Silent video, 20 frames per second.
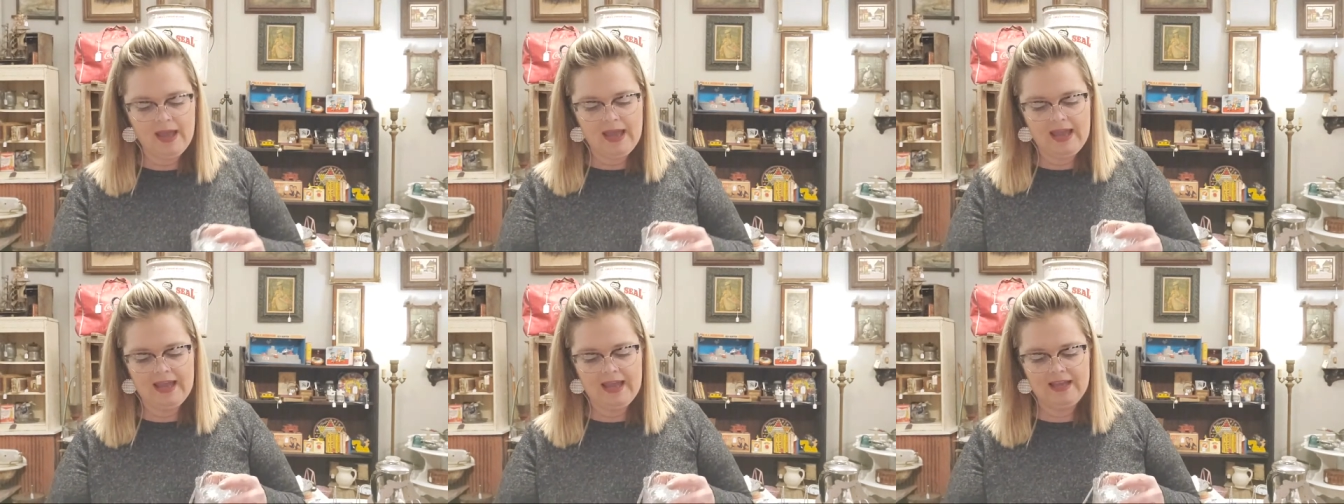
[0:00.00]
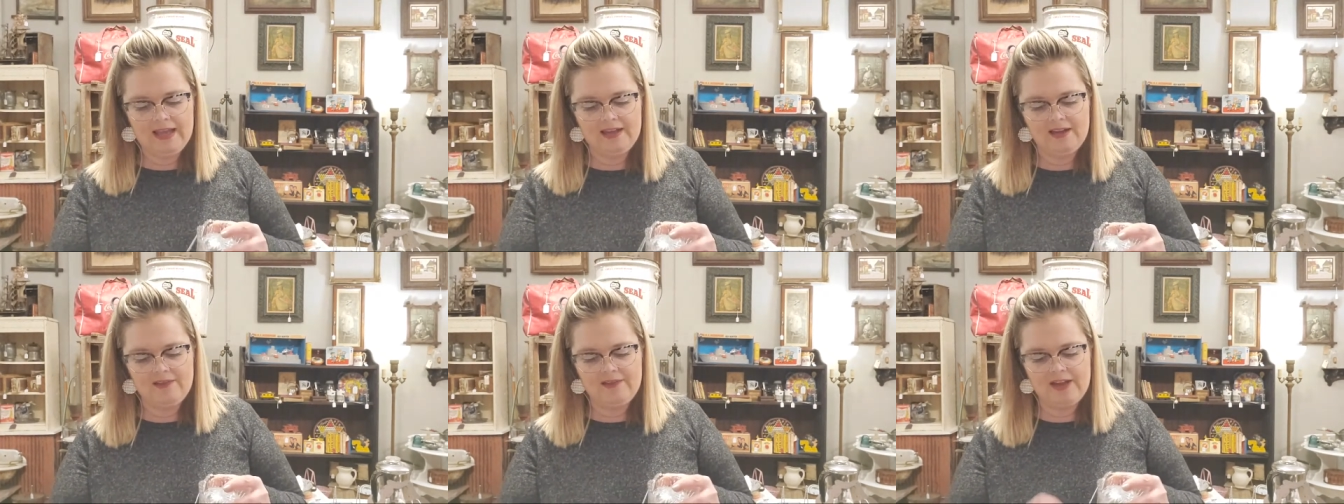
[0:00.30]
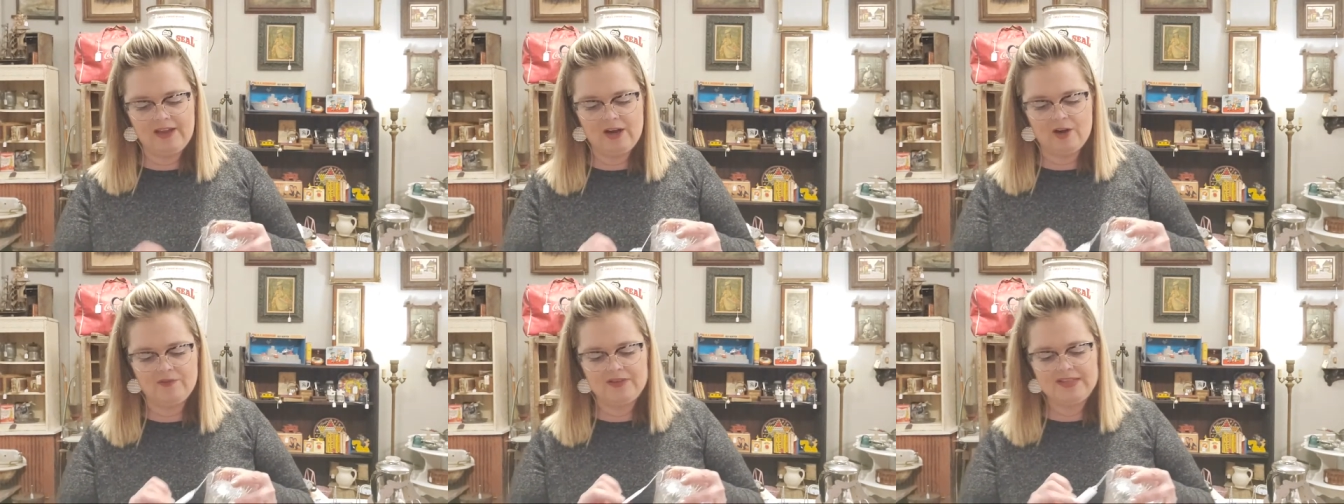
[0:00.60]
And
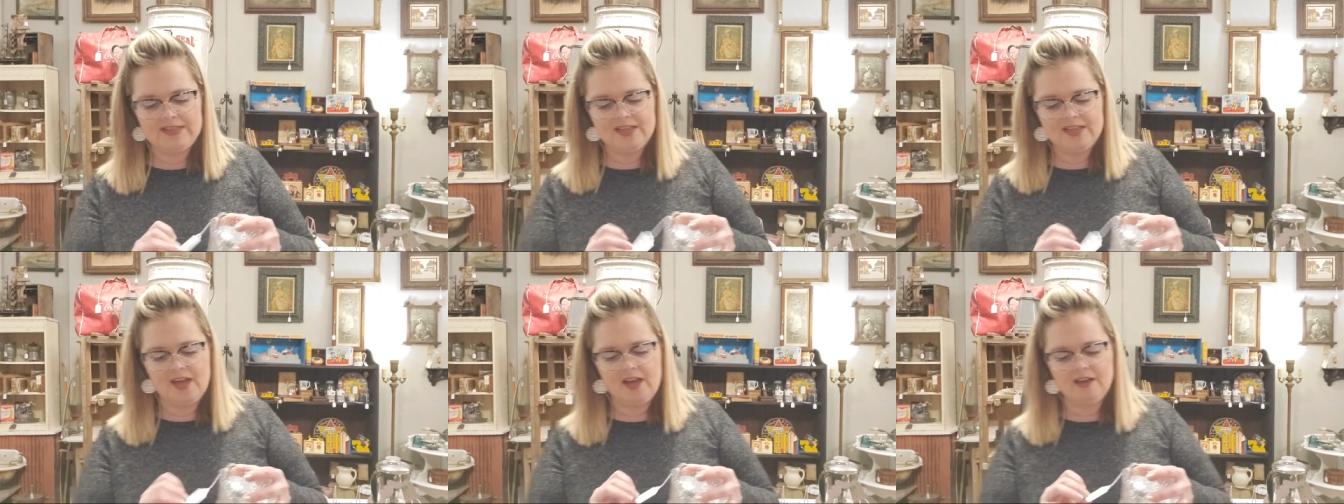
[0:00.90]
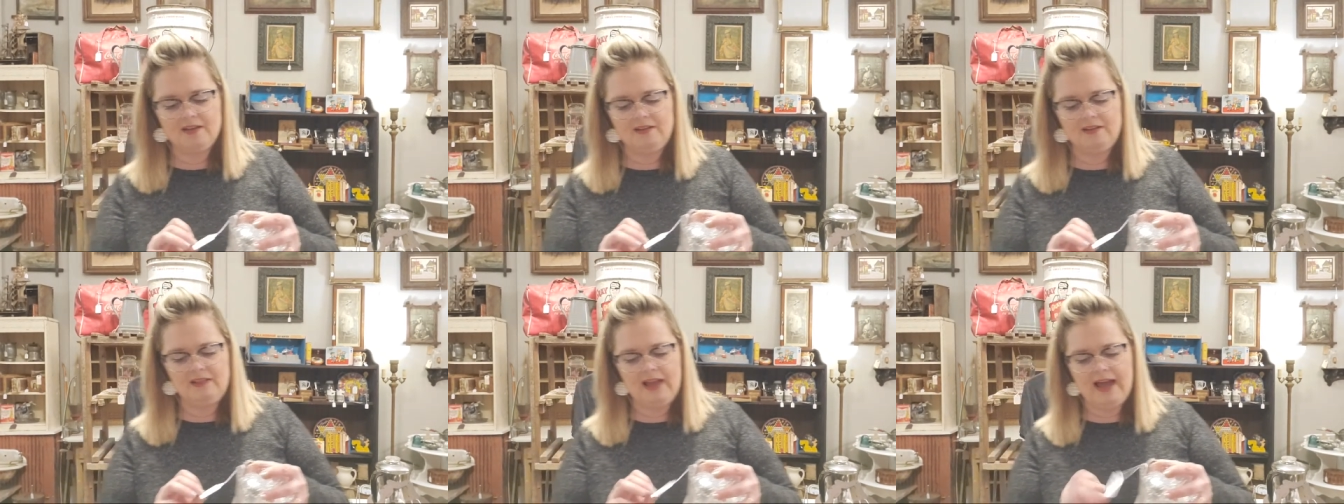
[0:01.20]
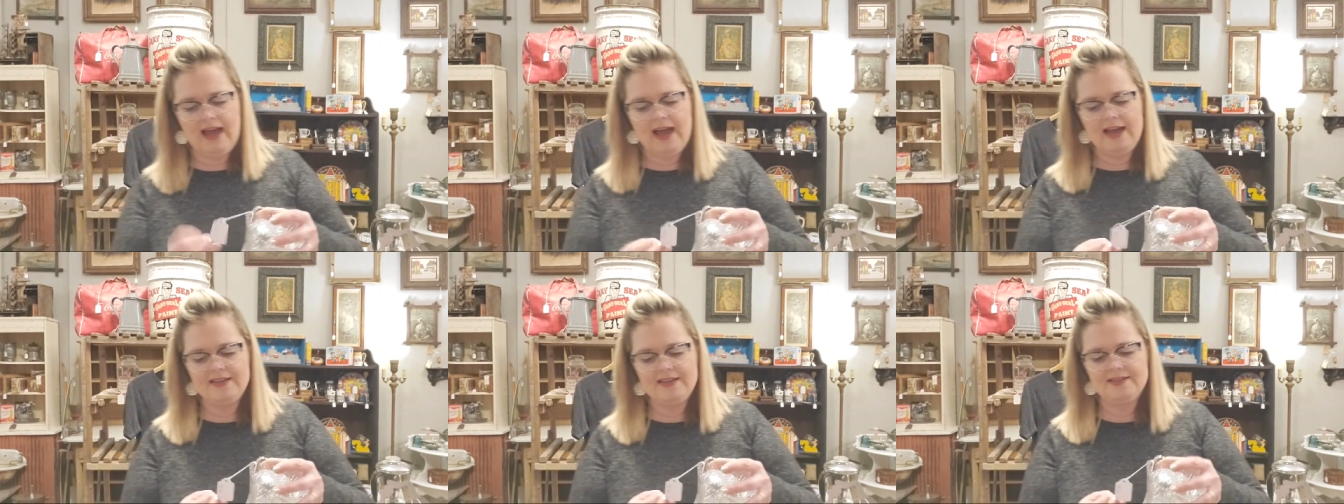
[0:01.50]
they are these cut
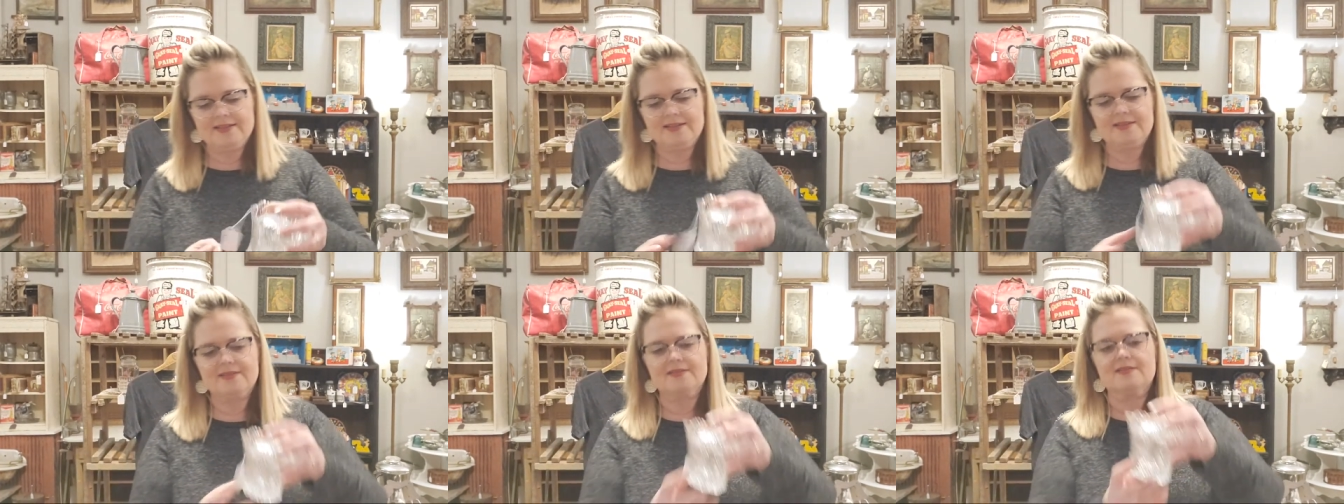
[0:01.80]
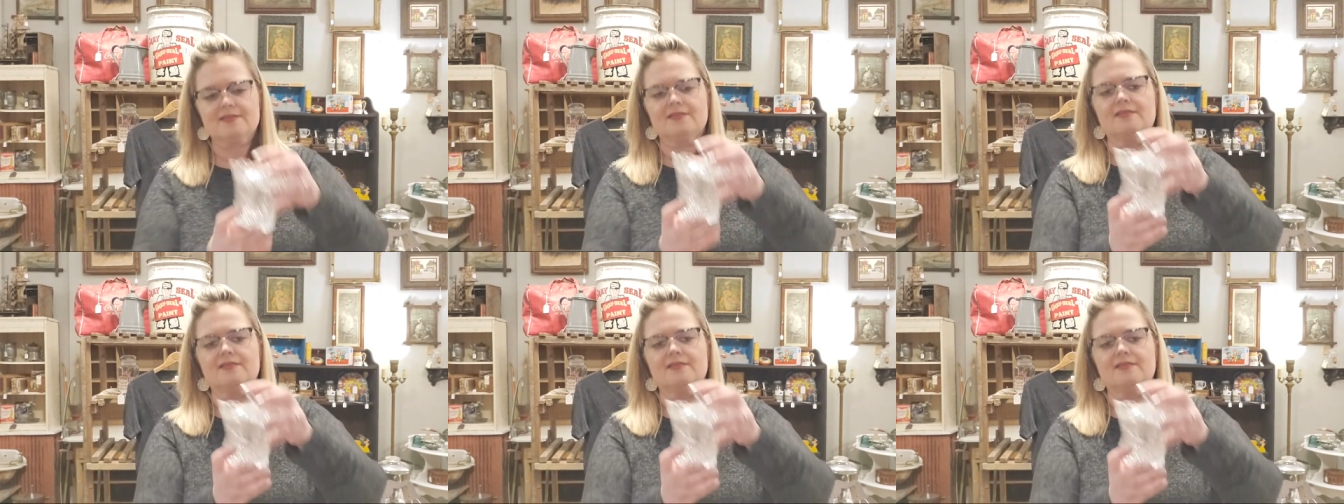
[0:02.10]
glass